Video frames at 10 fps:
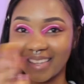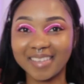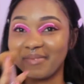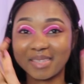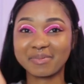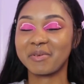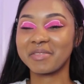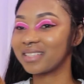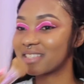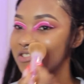Miss me with
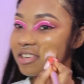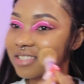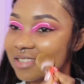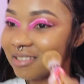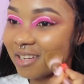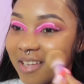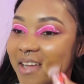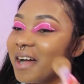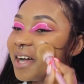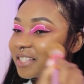that stress.
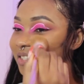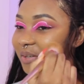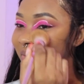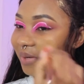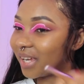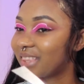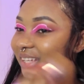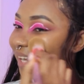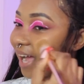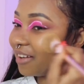So I
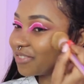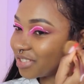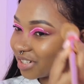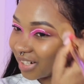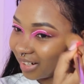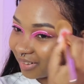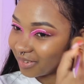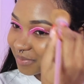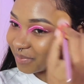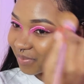think after
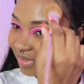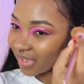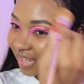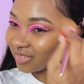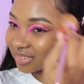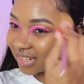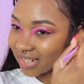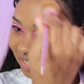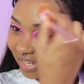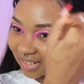I'll
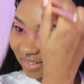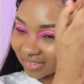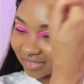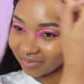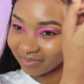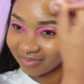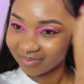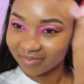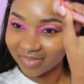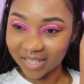start dating,
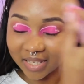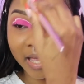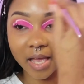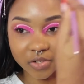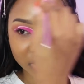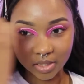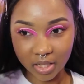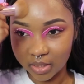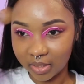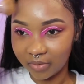like casually
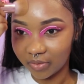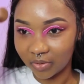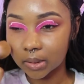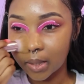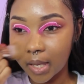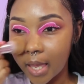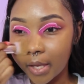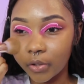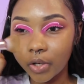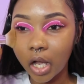dating even.
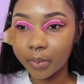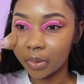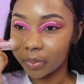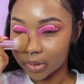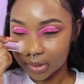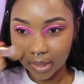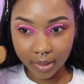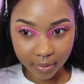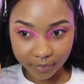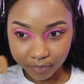You know how people
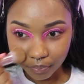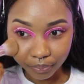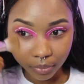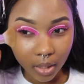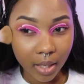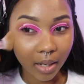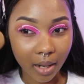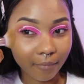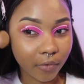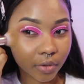say
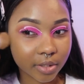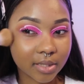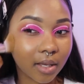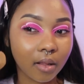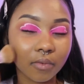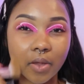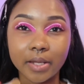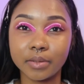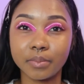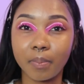love yourself and